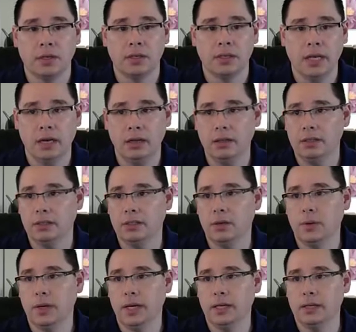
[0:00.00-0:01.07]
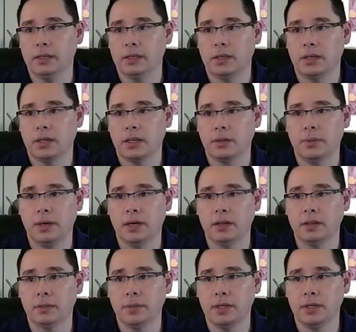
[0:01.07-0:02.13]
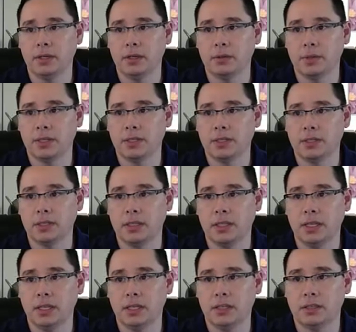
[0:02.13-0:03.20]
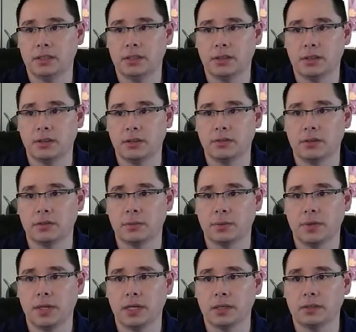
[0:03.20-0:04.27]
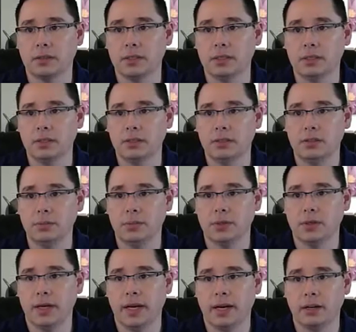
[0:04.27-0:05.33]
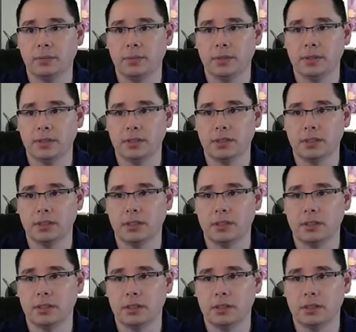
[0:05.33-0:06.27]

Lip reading: Now let's go ahead and talk about, let me erase this again and start over from scratch. Let's assume you're out of position.